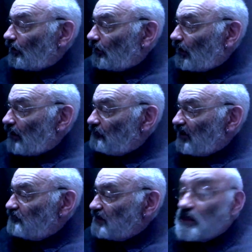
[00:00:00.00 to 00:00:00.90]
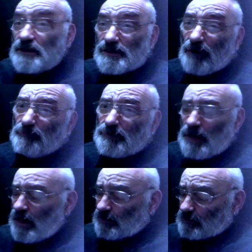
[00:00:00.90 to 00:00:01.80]
There may be some
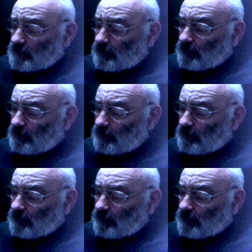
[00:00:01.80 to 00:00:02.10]
things.